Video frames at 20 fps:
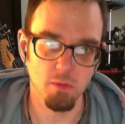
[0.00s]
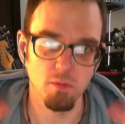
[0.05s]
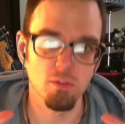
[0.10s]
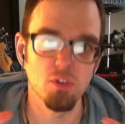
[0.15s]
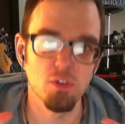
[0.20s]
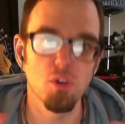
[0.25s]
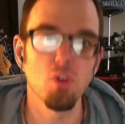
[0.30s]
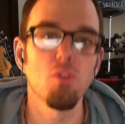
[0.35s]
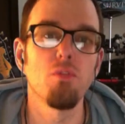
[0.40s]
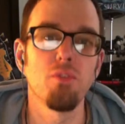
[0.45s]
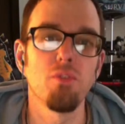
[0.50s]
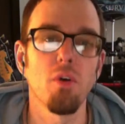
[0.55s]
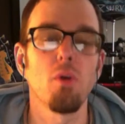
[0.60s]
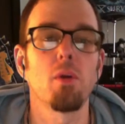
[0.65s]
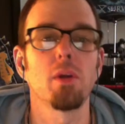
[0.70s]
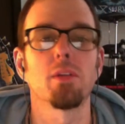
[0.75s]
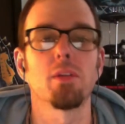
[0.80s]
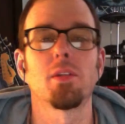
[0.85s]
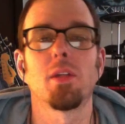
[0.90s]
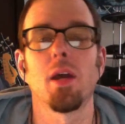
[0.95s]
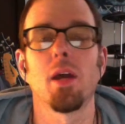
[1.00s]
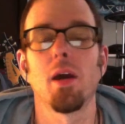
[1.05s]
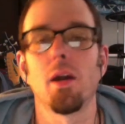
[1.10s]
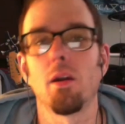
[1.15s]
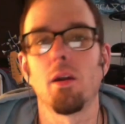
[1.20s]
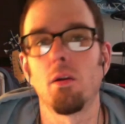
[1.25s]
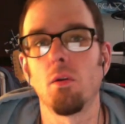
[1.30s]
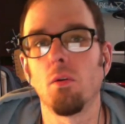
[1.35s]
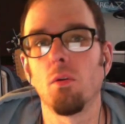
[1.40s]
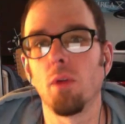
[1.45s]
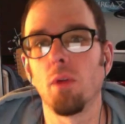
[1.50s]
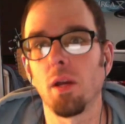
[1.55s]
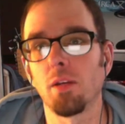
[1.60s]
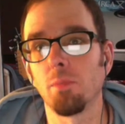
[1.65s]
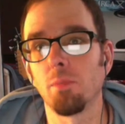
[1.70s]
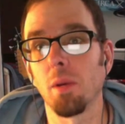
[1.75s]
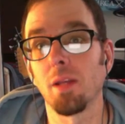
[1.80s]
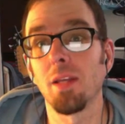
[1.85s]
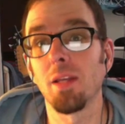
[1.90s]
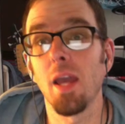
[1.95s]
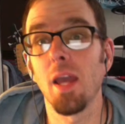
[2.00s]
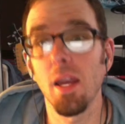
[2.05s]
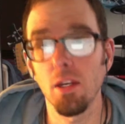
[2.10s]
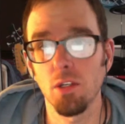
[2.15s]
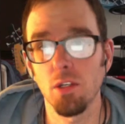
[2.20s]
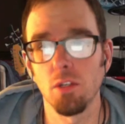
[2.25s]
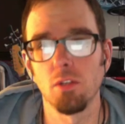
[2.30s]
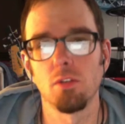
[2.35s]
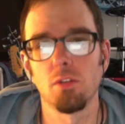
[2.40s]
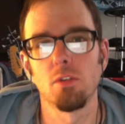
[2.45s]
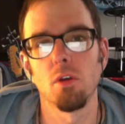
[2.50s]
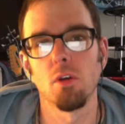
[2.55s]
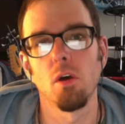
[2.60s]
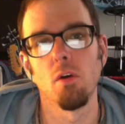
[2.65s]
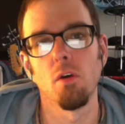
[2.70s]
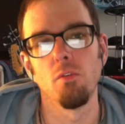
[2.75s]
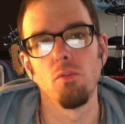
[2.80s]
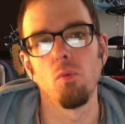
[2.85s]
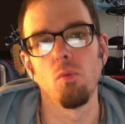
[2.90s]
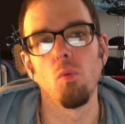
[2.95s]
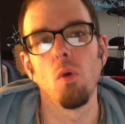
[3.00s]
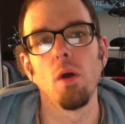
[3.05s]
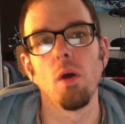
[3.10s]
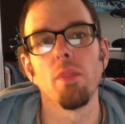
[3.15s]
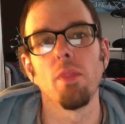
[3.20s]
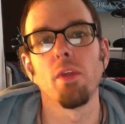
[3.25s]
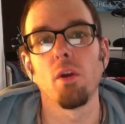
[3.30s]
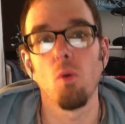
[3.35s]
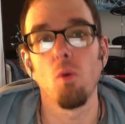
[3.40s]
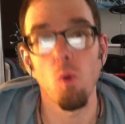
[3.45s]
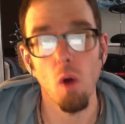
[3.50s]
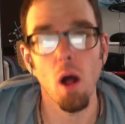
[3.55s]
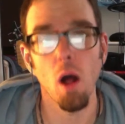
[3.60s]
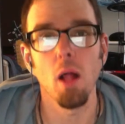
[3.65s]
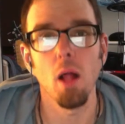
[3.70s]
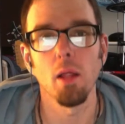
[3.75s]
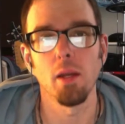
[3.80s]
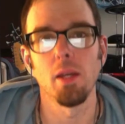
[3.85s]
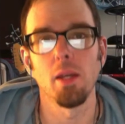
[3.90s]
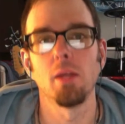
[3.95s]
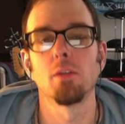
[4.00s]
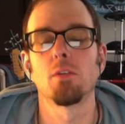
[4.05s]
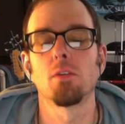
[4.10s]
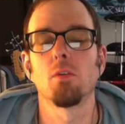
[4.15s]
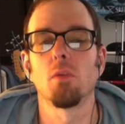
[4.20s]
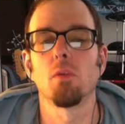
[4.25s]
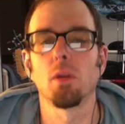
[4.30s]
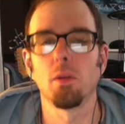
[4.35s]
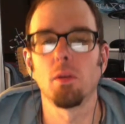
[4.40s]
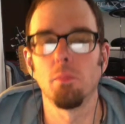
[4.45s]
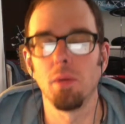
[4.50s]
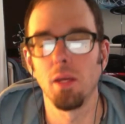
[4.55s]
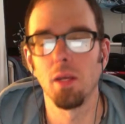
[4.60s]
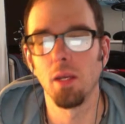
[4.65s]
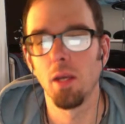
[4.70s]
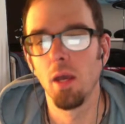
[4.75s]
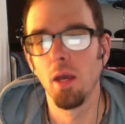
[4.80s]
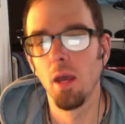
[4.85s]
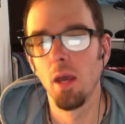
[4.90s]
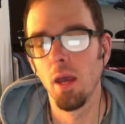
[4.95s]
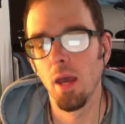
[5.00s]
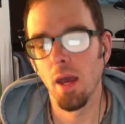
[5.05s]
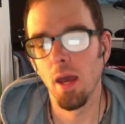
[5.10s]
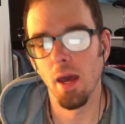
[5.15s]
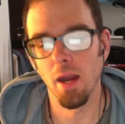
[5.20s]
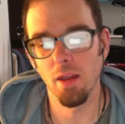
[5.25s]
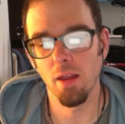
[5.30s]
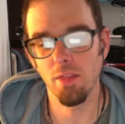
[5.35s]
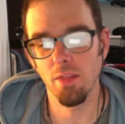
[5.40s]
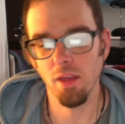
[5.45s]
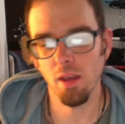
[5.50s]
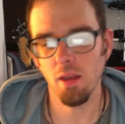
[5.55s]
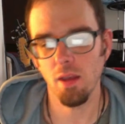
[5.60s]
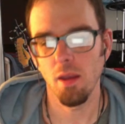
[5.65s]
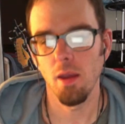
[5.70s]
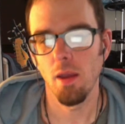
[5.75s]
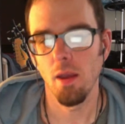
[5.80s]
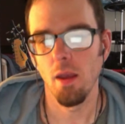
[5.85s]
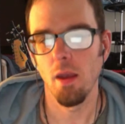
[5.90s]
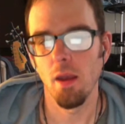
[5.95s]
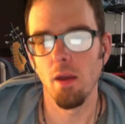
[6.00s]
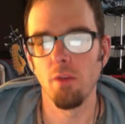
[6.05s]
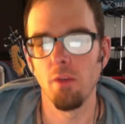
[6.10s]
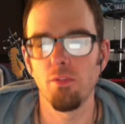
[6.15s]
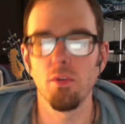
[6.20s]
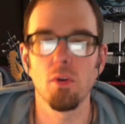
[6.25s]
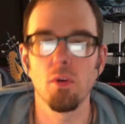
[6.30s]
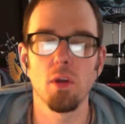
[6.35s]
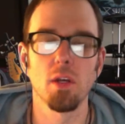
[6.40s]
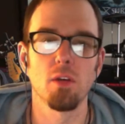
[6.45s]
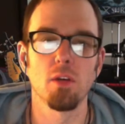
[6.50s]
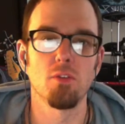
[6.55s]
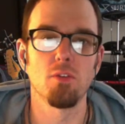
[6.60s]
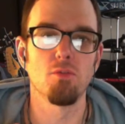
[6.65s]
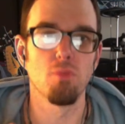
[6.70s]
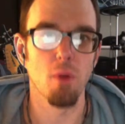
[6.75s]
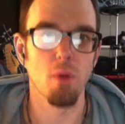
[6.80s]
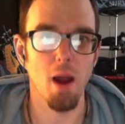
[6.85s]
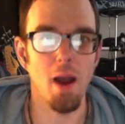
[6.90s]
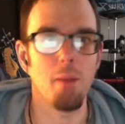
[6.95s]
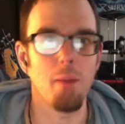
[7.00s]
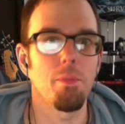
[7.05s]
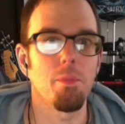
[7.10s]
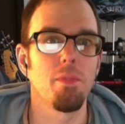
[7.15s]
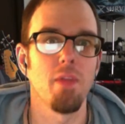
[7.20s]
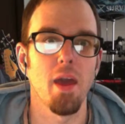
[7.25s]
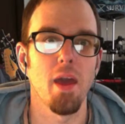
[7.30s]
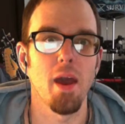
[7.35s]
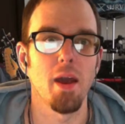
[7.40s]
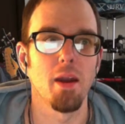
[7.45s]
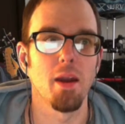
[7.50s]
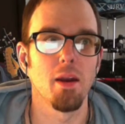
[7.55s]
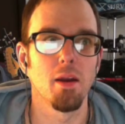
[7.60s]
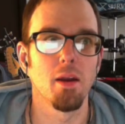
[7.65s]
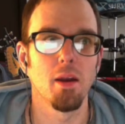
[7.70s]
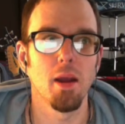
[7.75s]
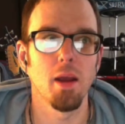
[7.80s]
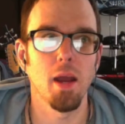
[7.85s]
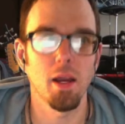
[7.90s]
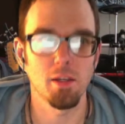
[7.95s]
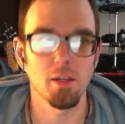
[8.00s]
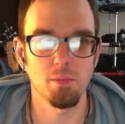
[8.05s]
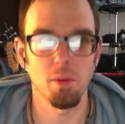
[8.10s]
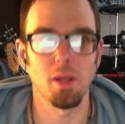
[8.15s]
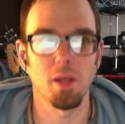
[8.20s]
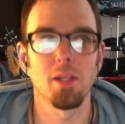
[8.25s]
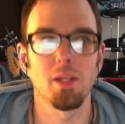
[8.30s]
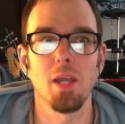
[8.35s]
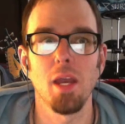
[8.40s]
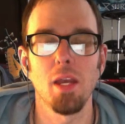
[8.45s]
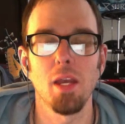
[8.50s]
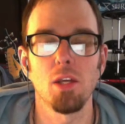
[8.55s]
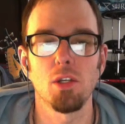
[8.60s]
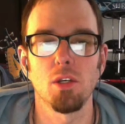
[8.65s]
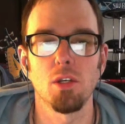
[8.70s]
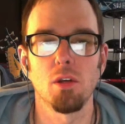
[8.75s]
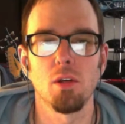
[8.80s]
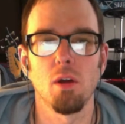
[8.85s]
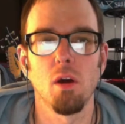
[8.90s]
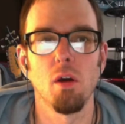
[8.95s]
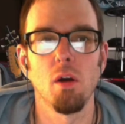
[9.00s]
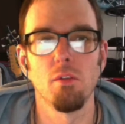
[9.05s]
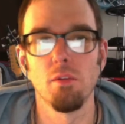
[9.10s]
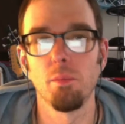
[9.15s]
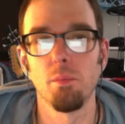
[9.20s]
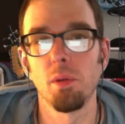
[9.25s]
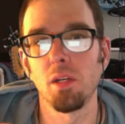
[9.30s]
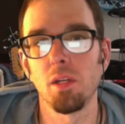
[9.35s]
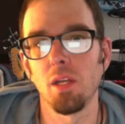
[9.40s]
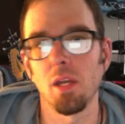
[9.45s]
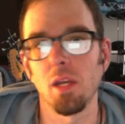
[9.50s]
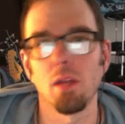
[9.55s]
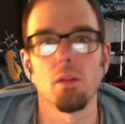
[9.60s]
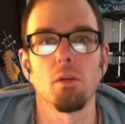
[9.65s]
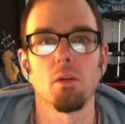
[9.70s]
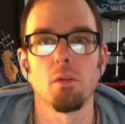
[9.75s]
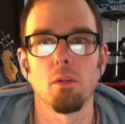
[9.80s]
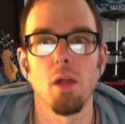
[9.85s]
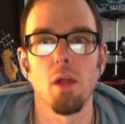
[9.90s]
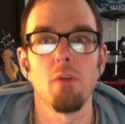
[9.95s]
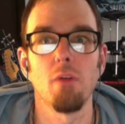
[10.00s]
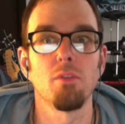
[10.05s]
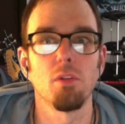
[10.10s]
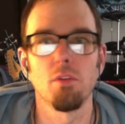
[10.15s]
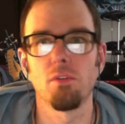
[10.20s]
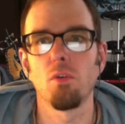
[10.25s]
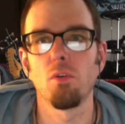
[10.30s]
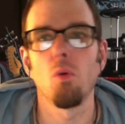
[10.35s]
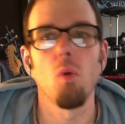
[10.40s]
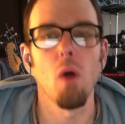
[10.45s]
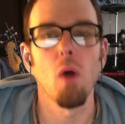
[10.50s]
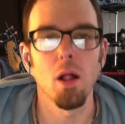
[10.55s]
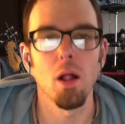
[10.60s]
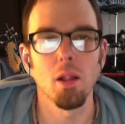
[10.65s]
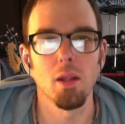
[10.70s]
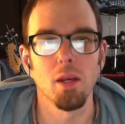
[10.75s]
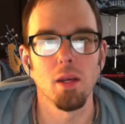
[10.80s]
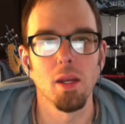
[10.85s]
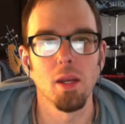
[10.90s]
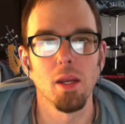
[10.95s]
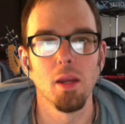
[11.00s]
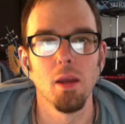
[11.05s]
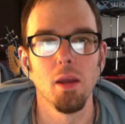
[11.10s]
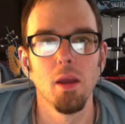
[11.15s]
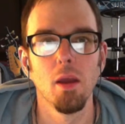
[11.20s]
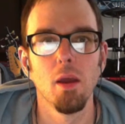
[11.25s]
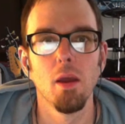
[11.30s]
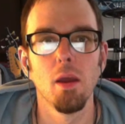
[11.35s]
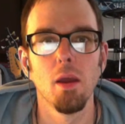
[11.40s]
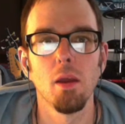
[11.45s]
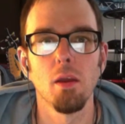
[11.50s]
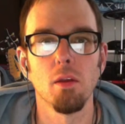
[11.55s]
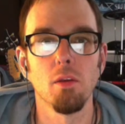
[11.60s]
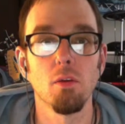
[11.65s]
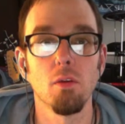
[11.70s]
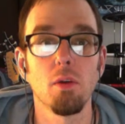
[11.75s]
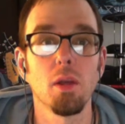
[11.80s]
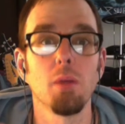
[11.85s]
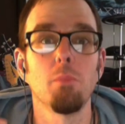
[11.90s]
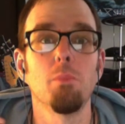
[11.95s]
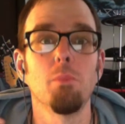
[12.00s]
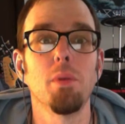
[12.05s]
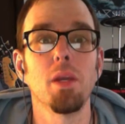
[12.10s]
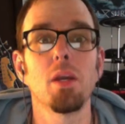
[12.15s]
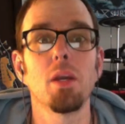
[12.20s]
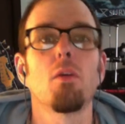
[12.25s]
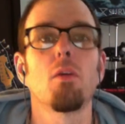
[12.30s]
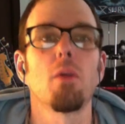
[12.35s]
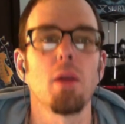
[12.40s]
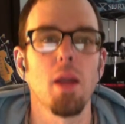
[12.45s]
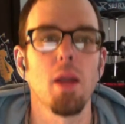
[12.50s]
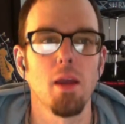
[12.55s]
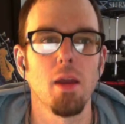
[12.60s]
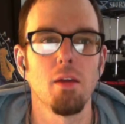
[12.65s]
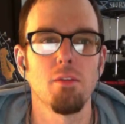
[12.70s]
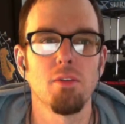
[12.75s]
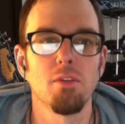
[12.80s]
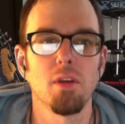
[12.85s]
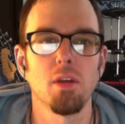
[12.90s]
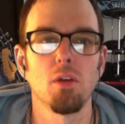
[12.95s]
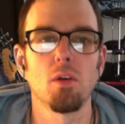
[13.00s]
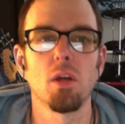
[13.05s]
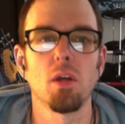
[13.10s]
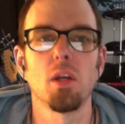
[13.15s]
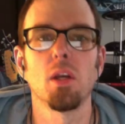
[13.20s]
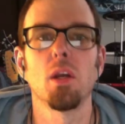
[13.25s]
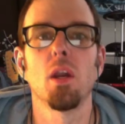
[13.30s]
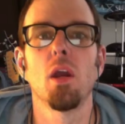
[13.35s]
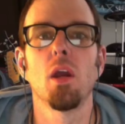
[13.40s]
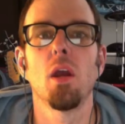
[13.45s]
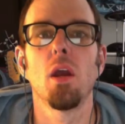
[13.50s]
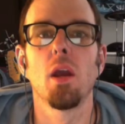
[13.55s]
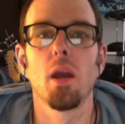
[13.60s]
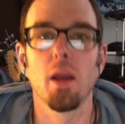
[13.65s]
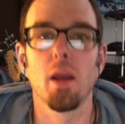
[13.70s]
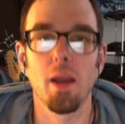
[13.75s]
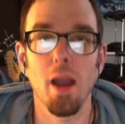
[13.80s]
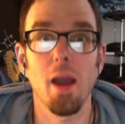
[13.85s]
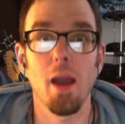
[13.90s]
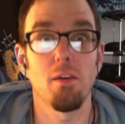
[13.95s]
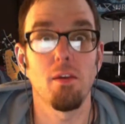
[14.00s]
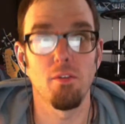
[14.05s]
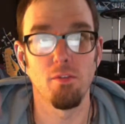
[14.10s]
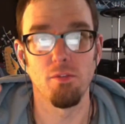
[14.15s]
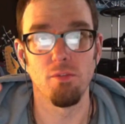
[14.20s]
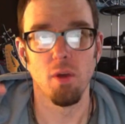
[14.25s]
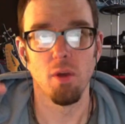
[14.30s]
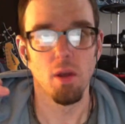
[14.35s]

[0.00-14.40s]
too focused on our own expectations of what the quality is going to be. And I think if you can drop that expectation of a particular level of quality, you can be creative and you can kind of